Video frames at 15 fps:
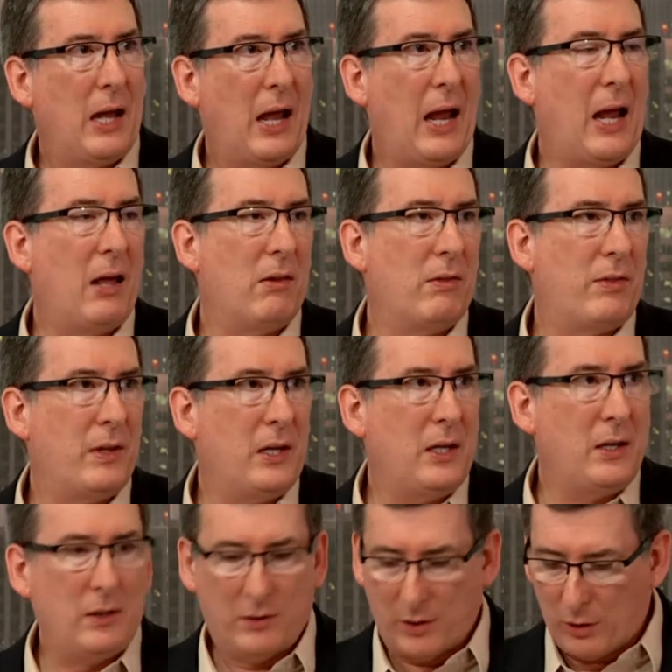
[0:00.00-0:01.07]
and
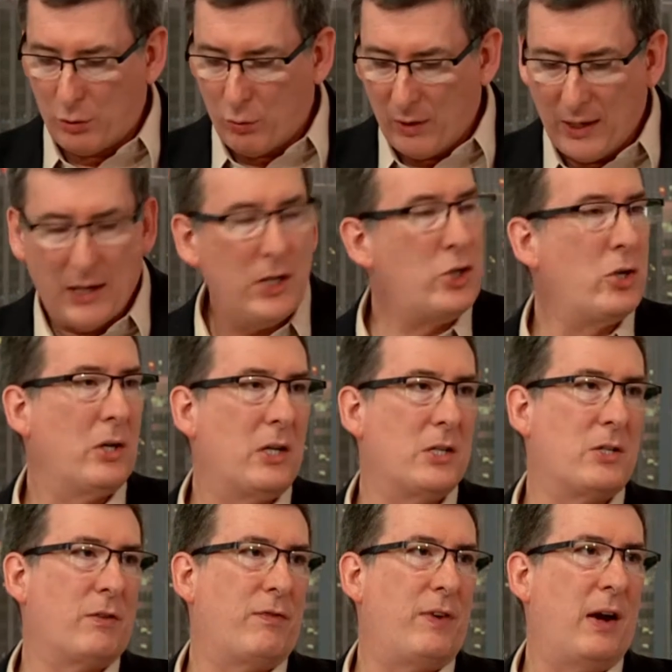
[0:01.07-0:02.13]
the creation is
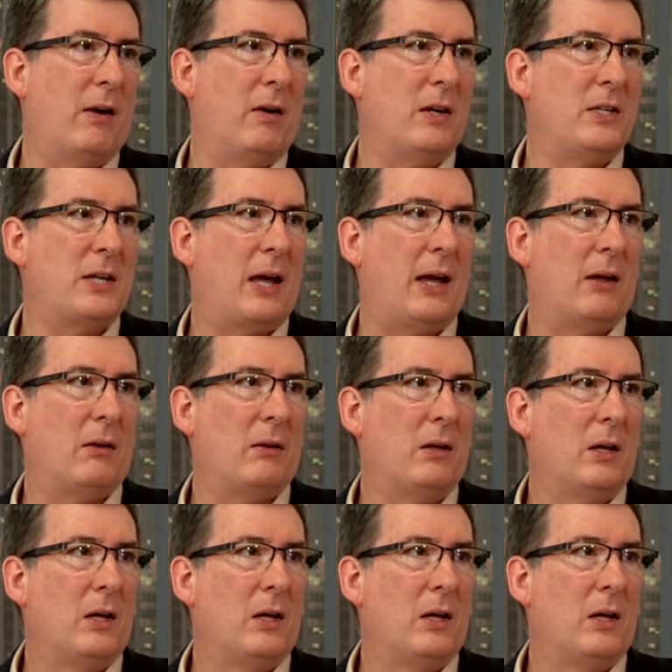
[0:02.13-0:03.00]
a fairy tale.